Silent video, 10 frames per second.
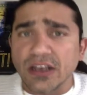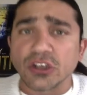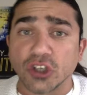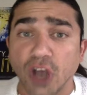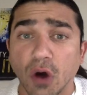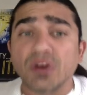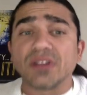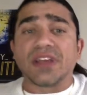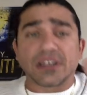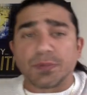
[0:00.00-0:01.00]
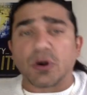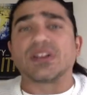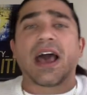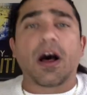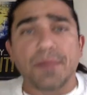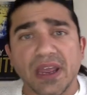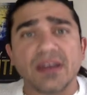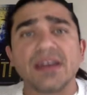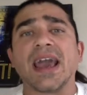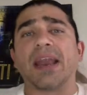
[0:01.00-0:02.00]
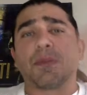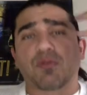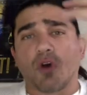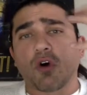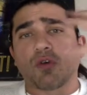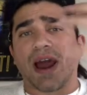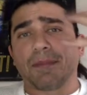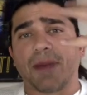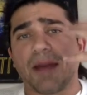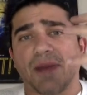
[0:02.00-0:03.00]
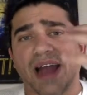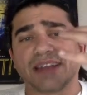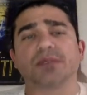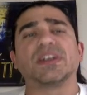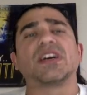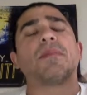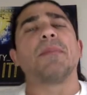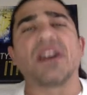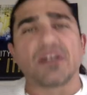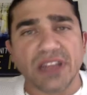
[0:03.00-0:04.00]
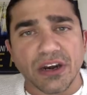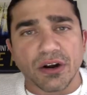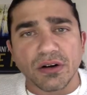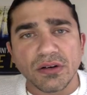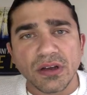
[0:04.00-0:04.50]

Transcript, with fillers: So this book helped me and it programmed my mind to become a better leader.